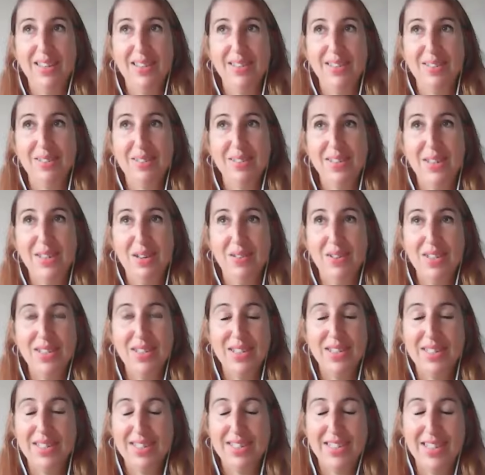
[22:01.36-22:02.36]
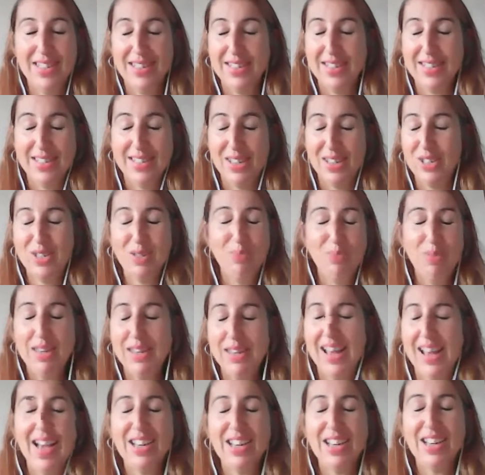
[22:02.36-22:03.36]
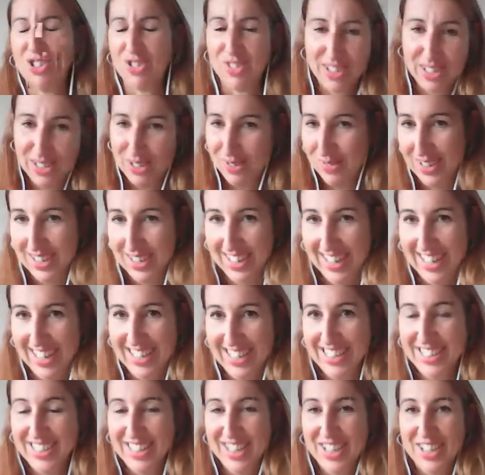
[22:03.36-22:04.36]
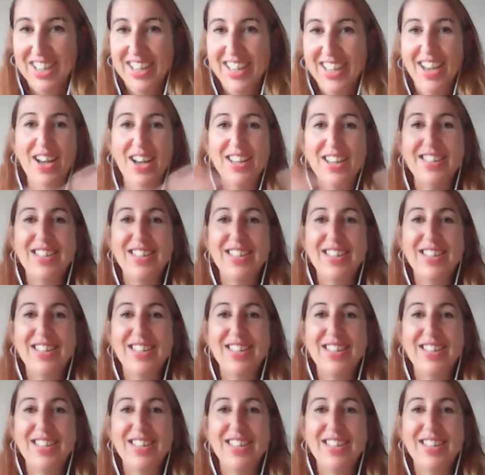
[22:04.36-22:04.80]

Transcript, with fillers: and, you know, I just did, I should be an actress really. So yeah,